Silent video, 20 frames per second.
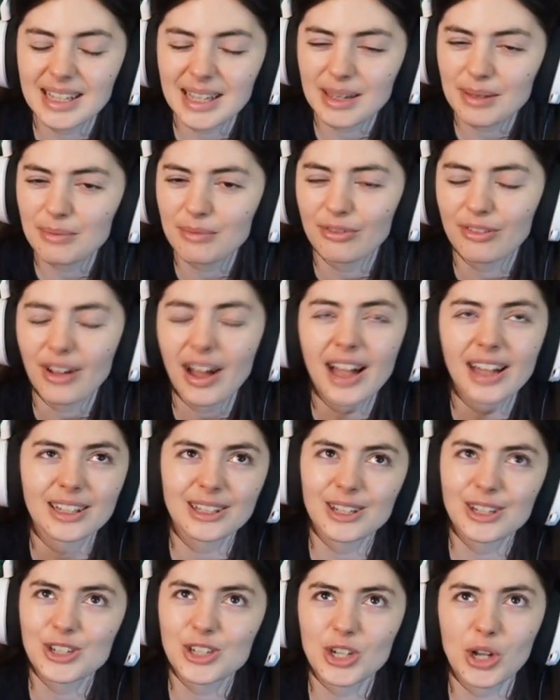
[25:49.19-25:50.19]
him
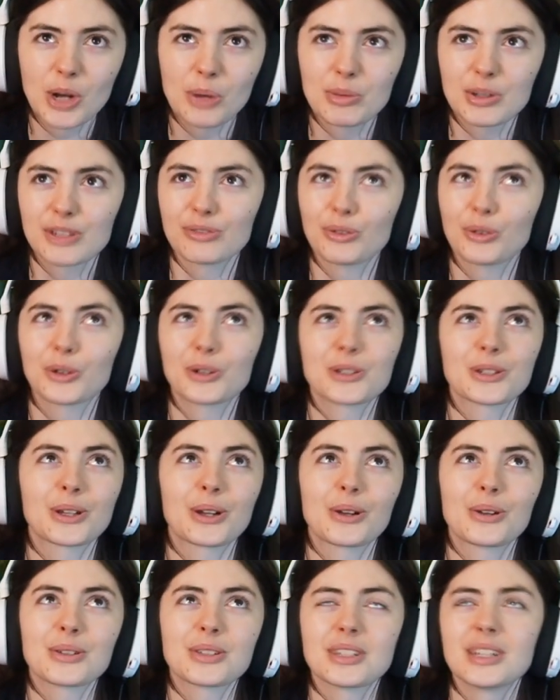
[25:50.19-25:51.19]
finally show up as Force
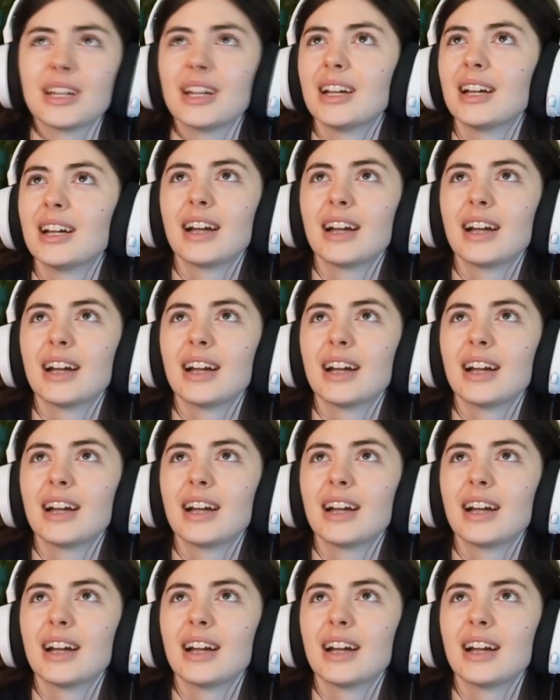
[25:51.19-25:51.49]
Ghost.